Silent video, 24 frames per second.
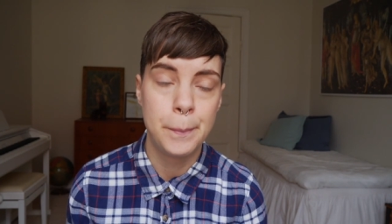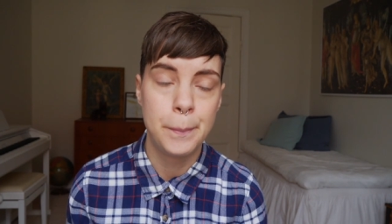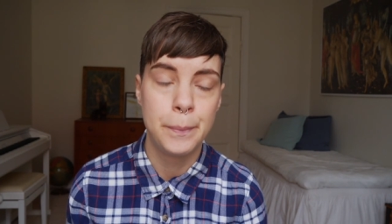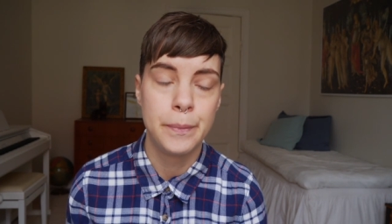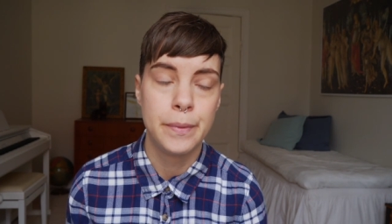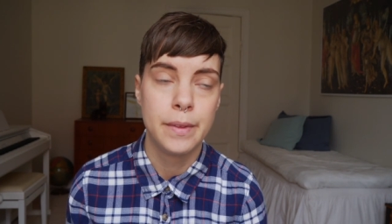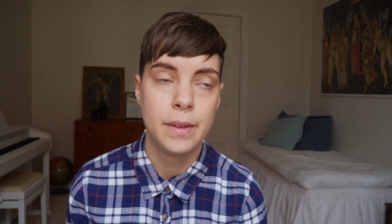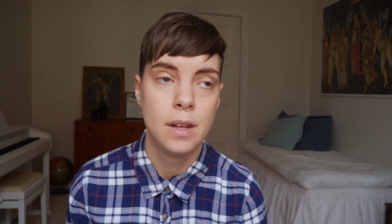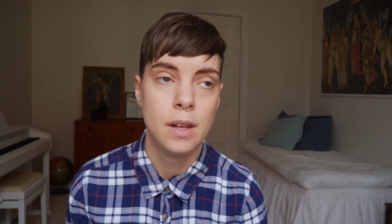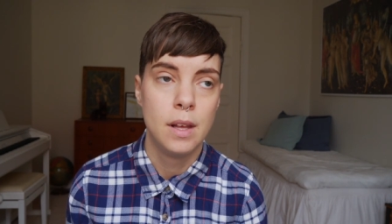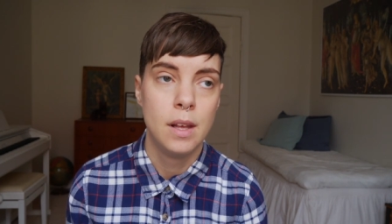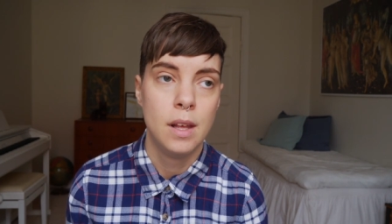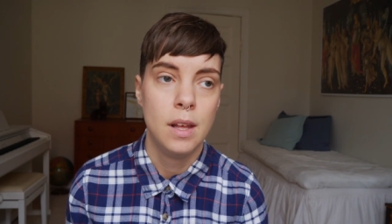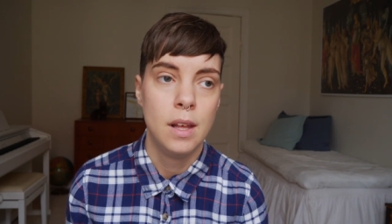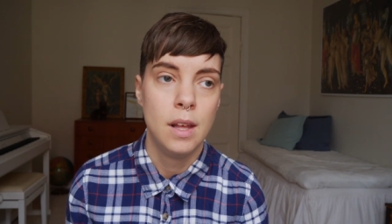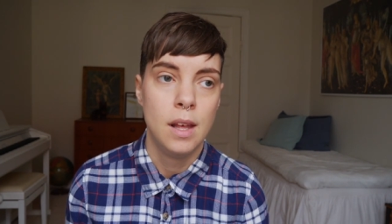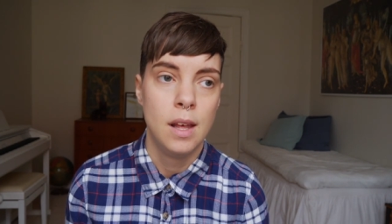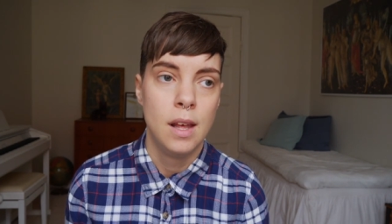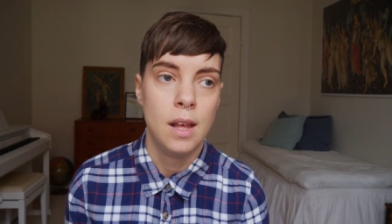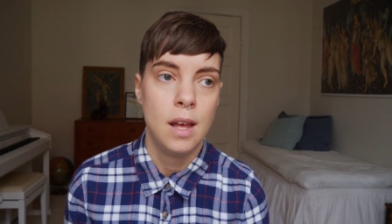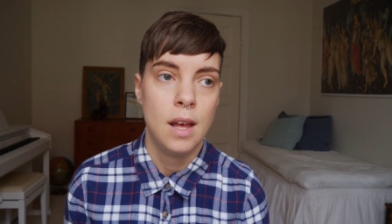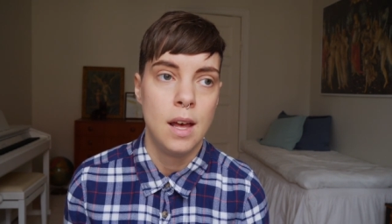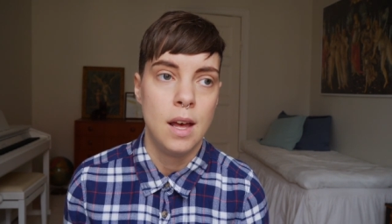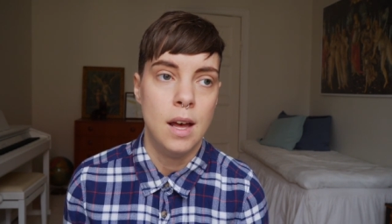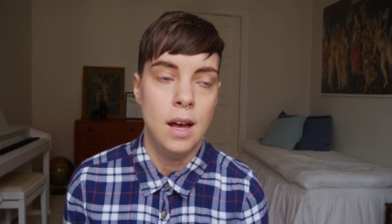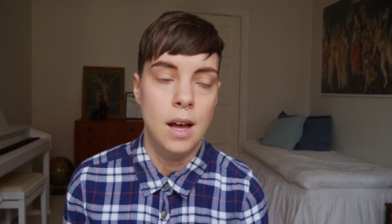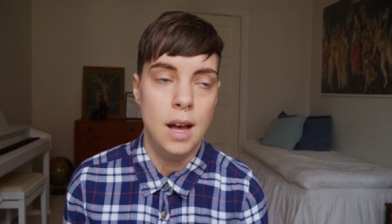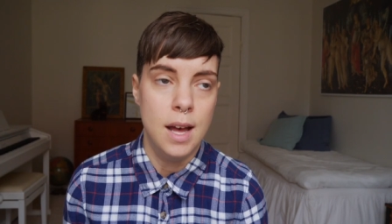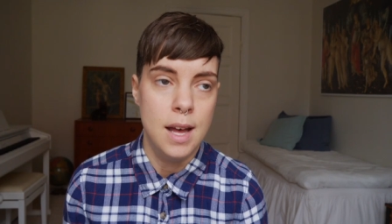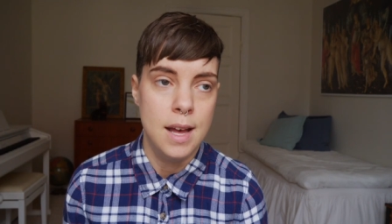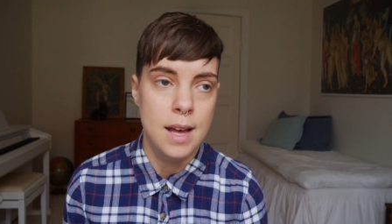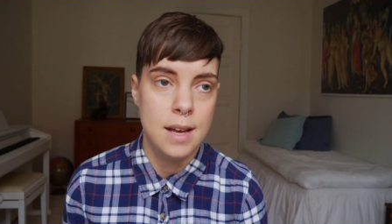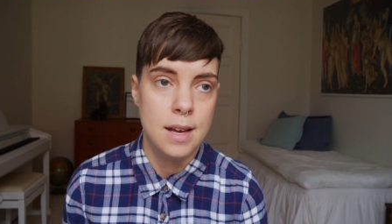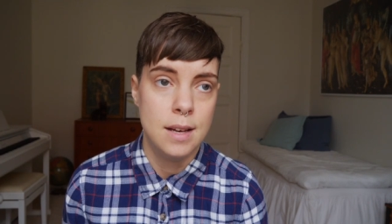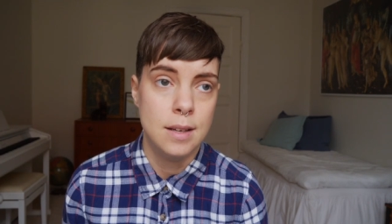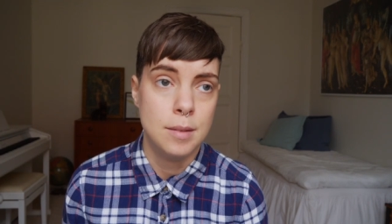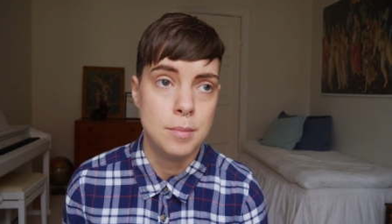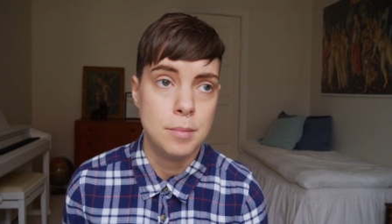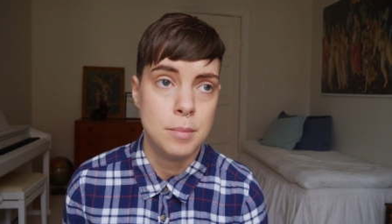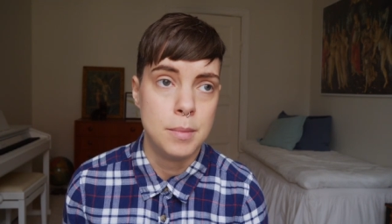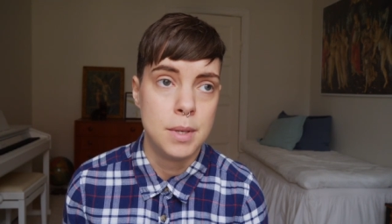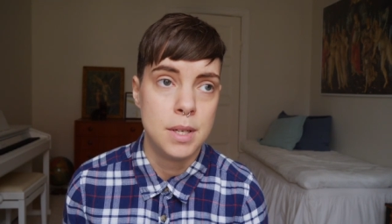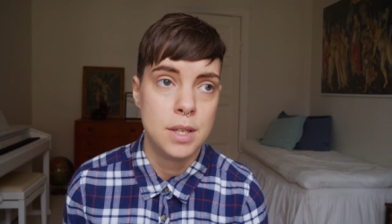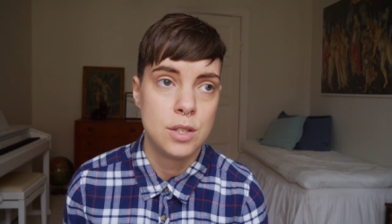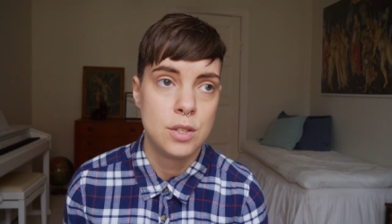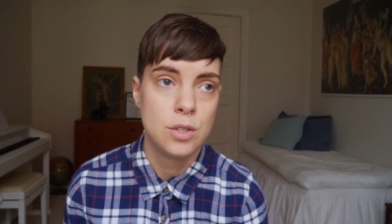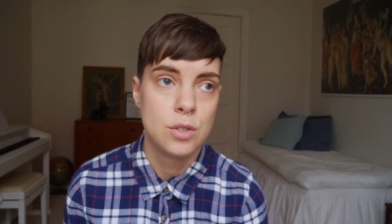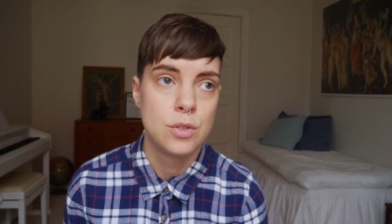Mm-hmm.
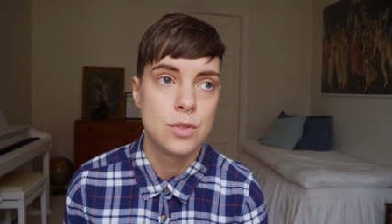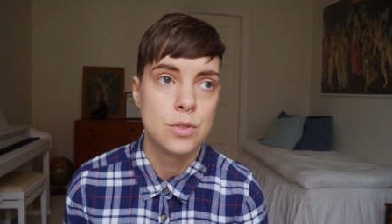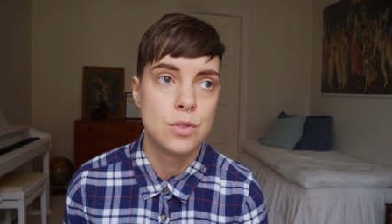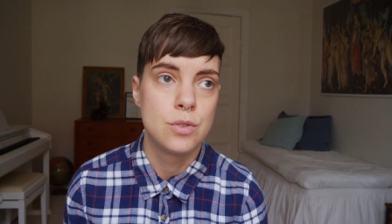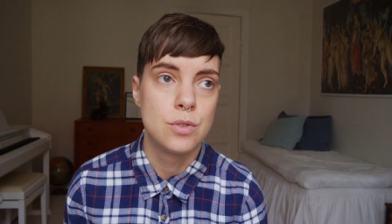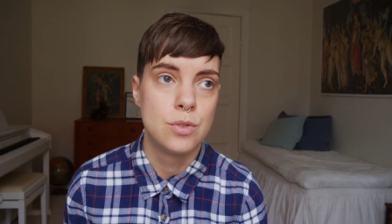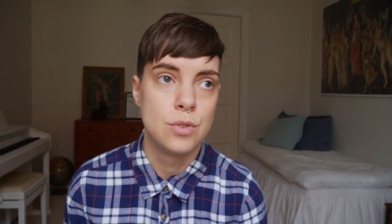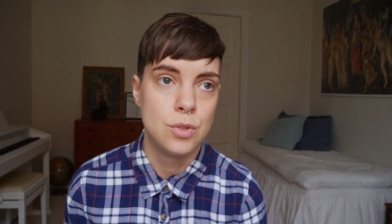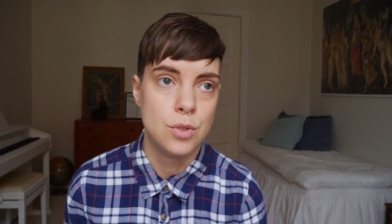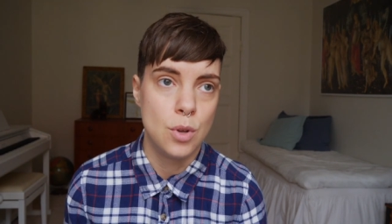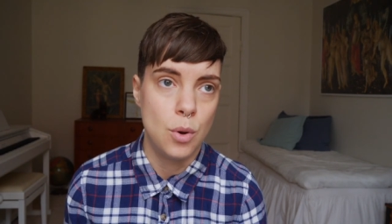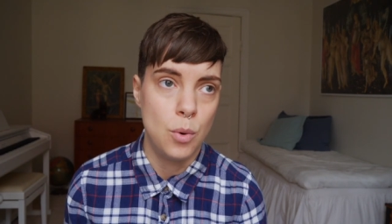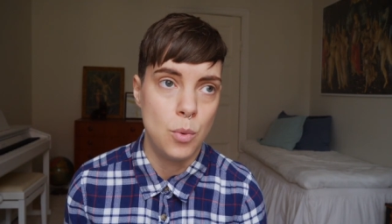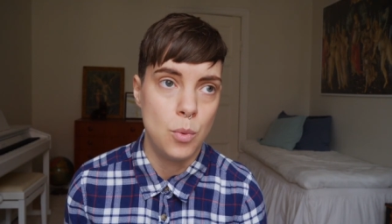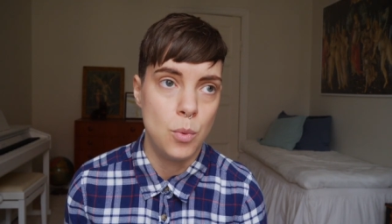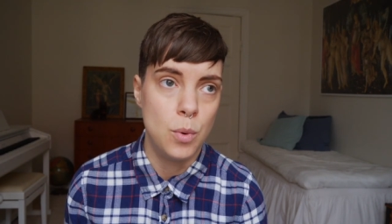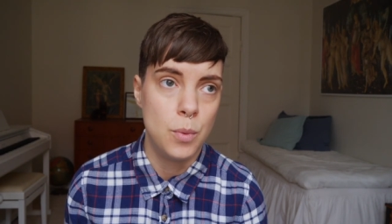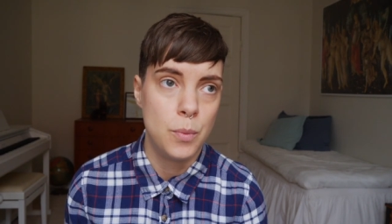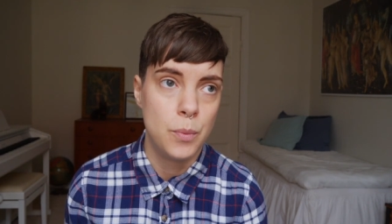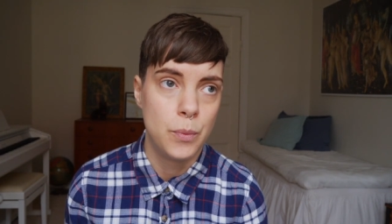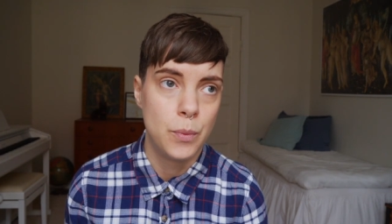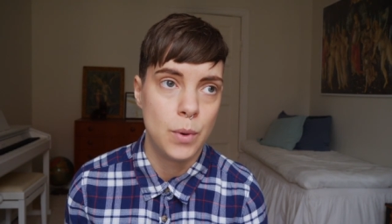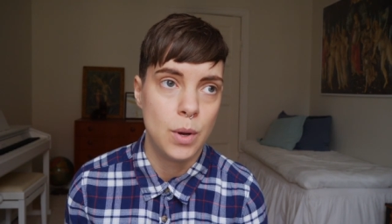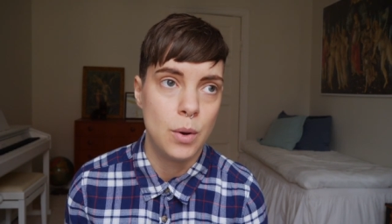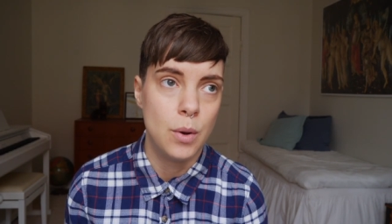Um, so.